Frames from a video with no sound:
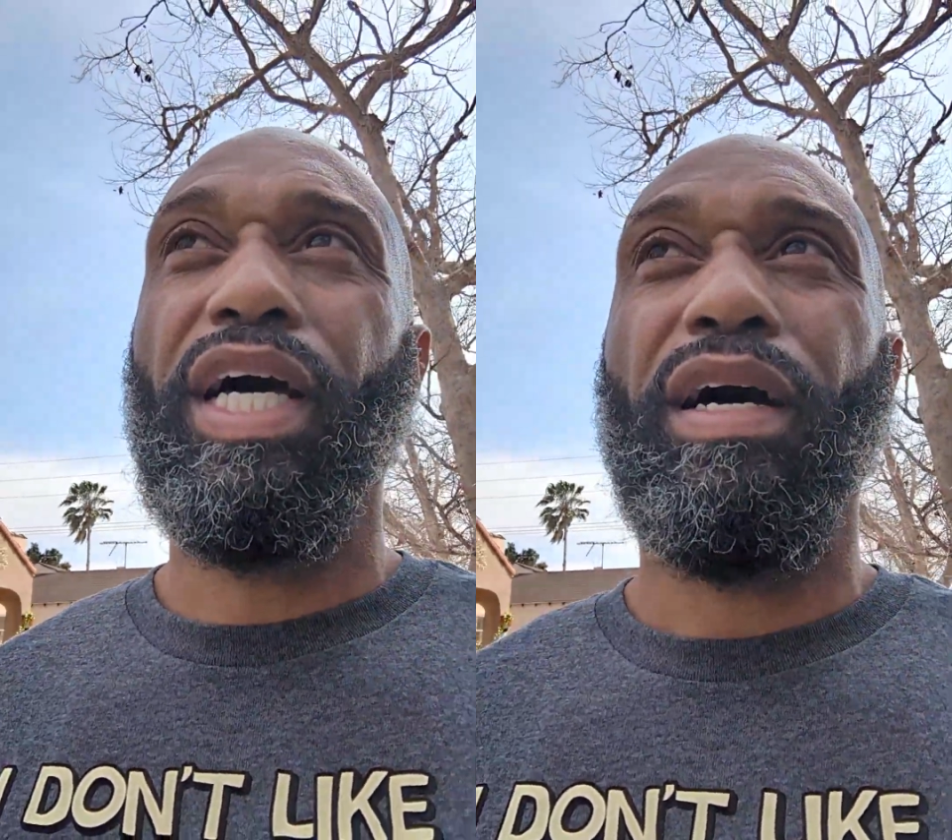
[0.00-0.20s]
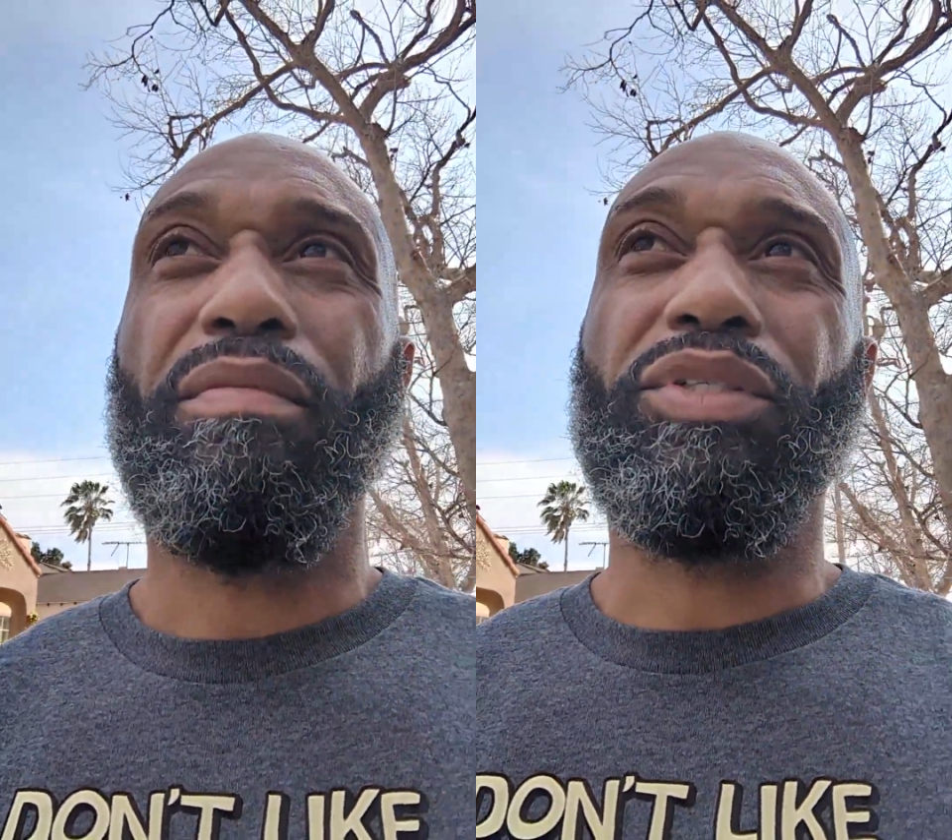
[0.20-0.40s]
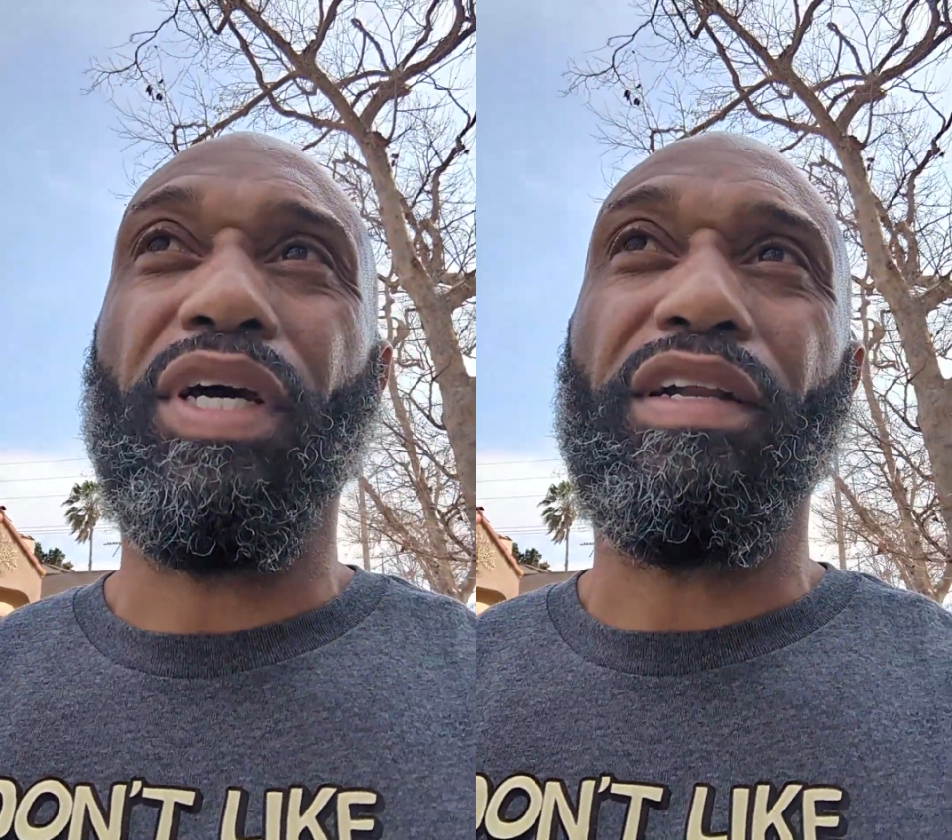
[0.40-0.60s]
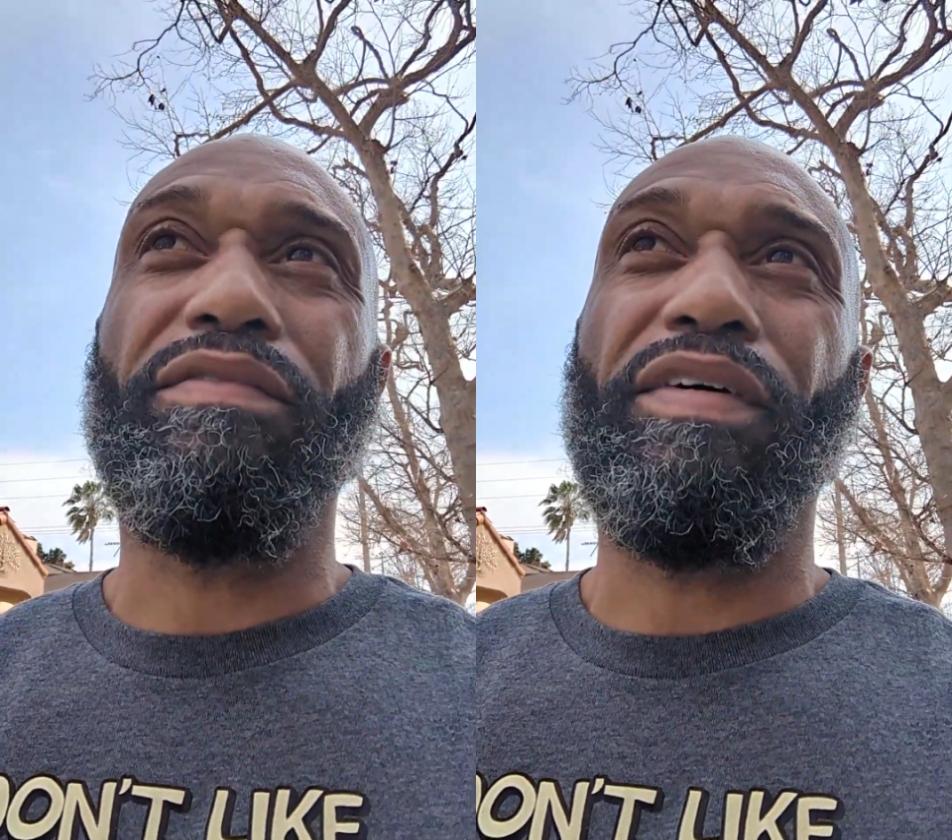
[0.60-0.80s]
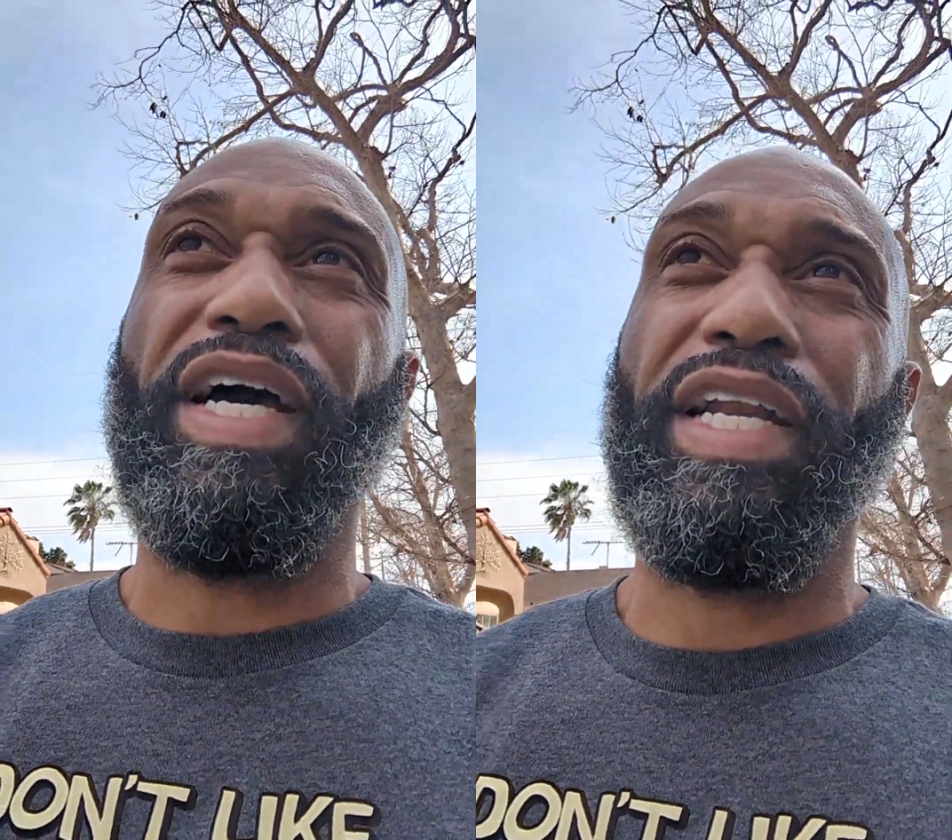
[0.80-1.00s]
I'm gonna try to
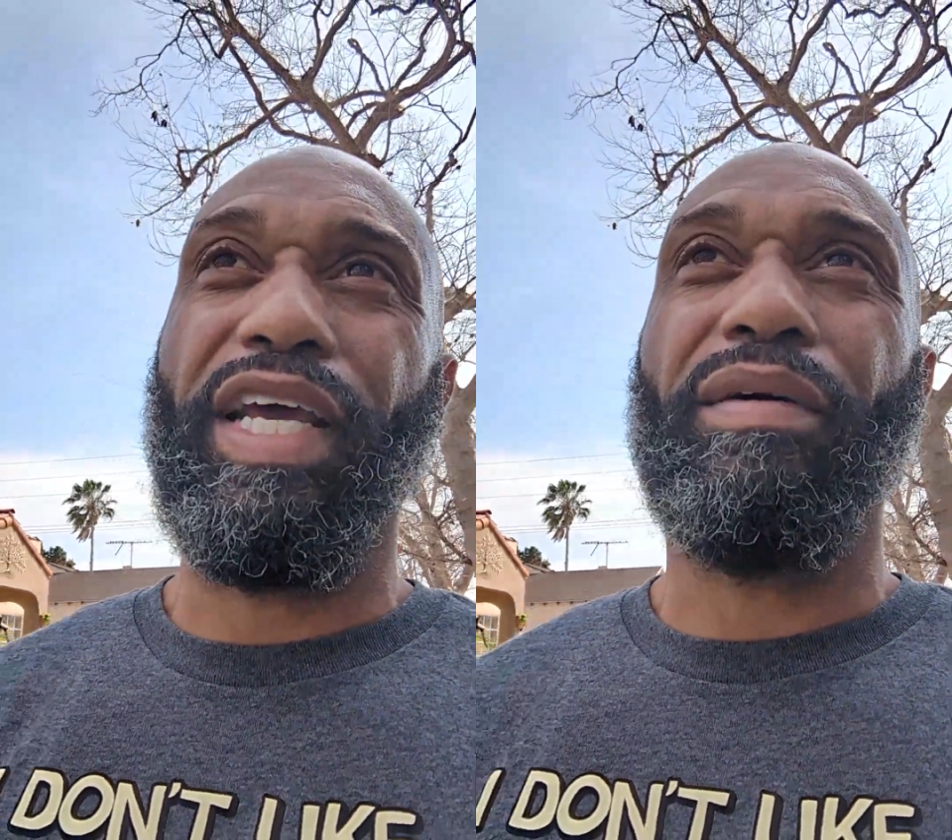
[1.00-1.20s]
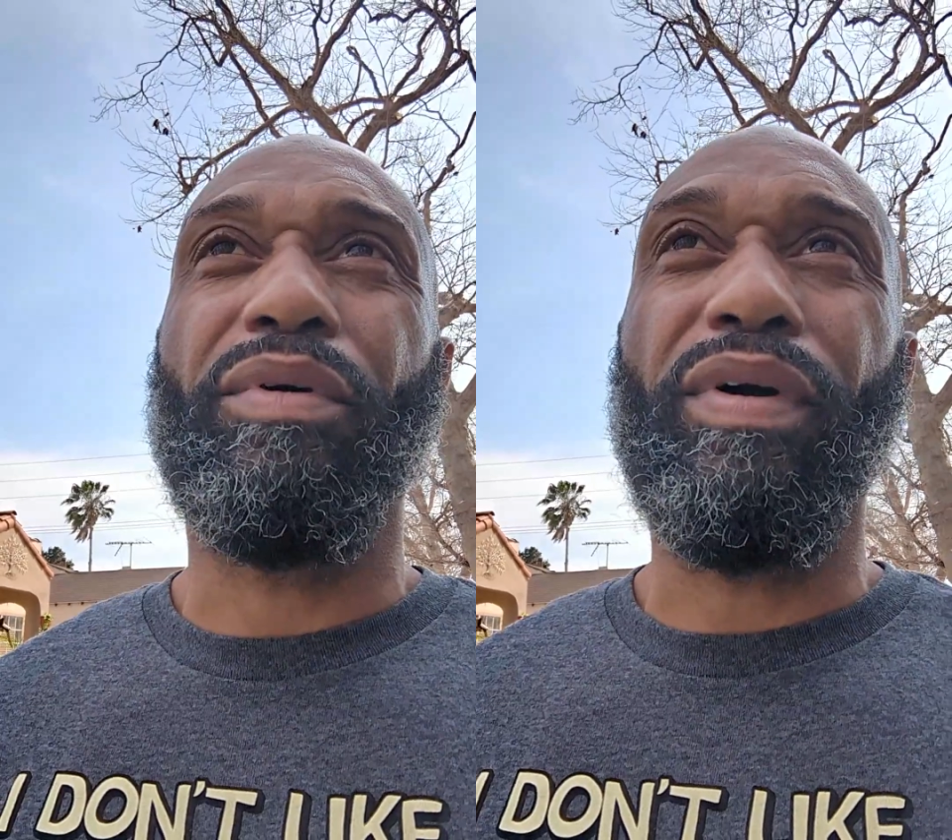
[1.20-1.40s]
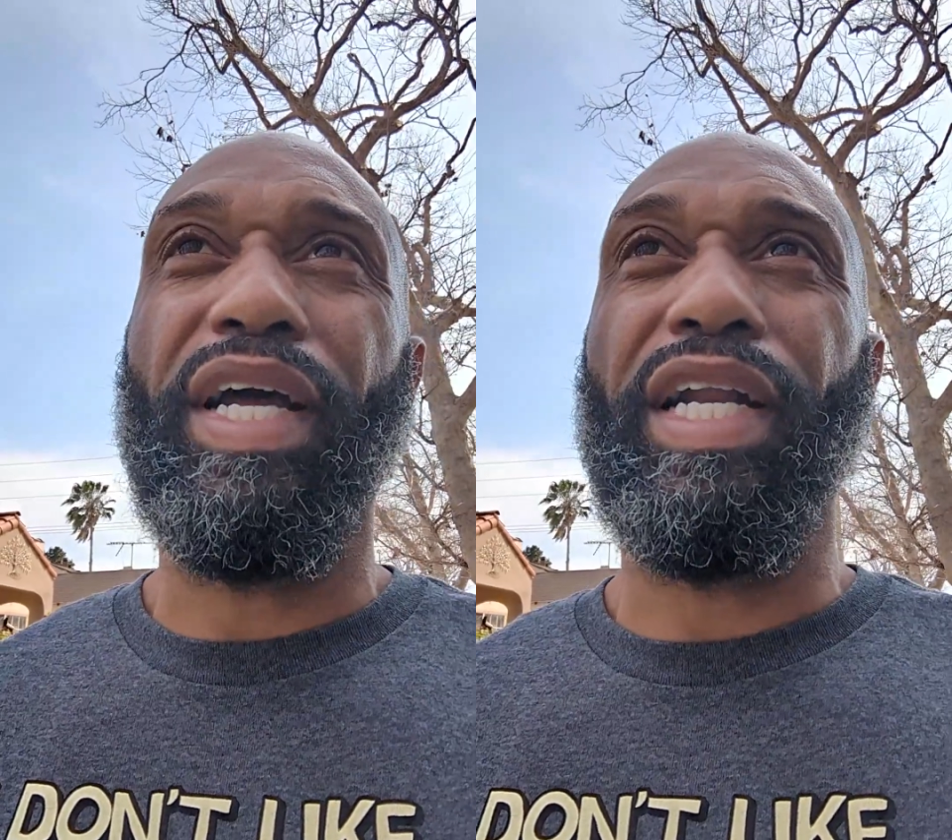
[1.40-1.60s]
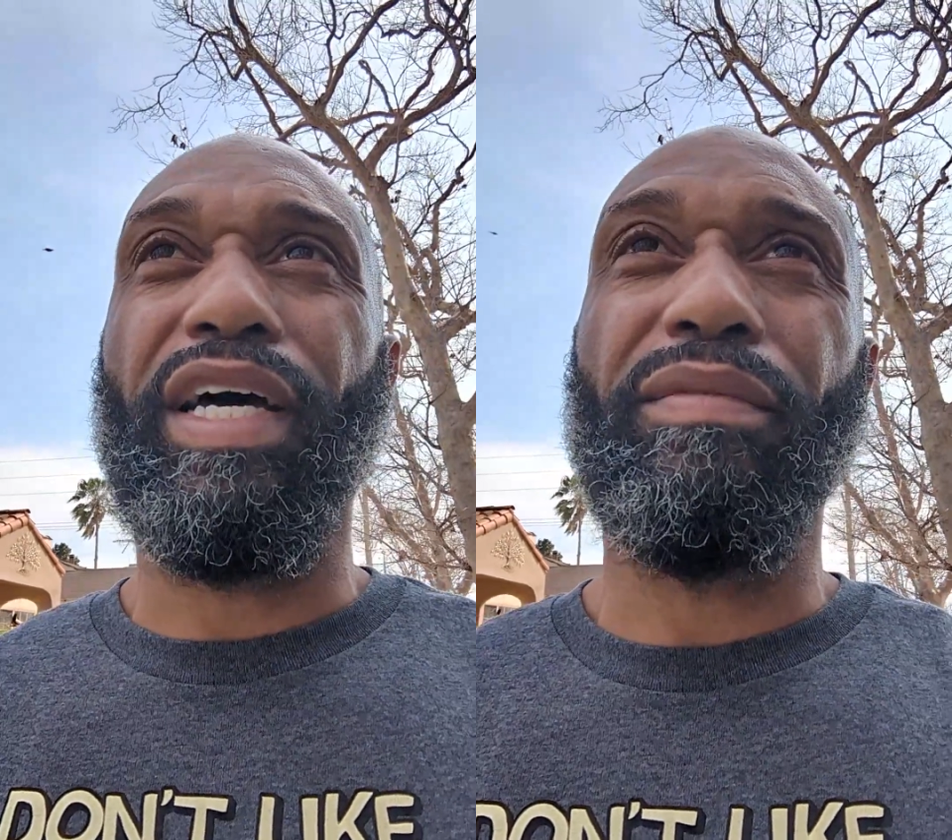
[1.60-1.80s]
find that. But right now,